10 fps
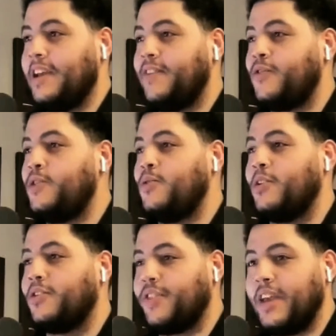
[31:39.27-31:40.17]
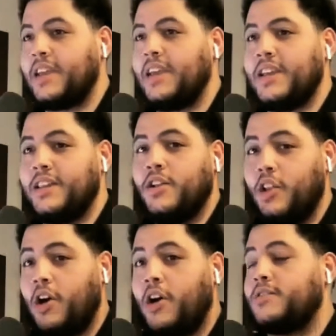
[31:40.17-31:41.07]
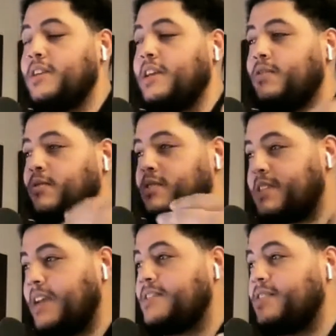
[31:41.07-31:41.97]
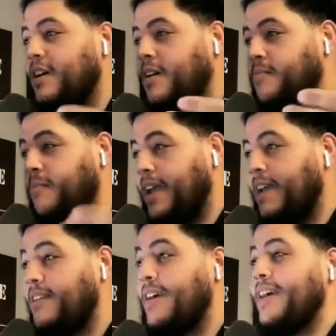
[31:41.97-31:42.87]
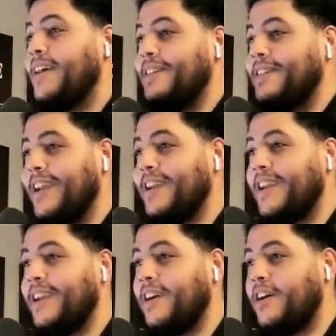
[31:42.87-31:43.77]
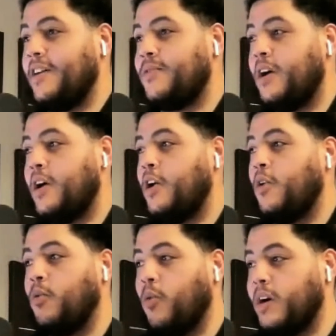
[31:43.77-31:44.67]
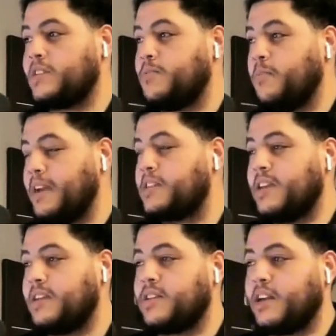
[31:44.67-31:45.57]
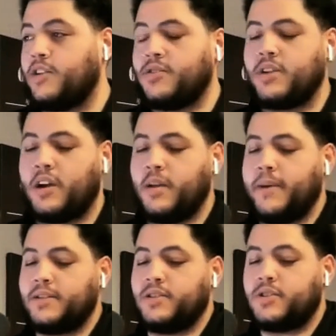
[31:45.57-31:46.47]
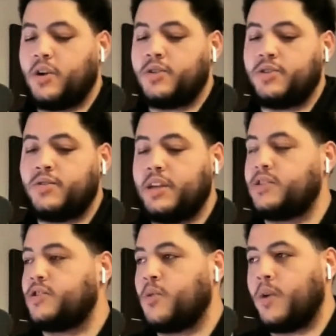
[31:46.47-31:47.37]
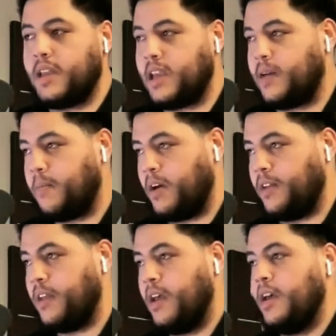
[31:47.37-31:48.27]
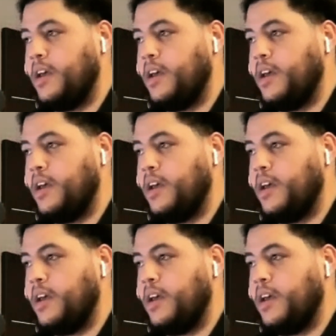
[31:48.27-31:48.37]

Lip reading: If you are thinking in the laws and sense of man and thinking of what makes sense, like you're talking about these coaches who get to 20K a month,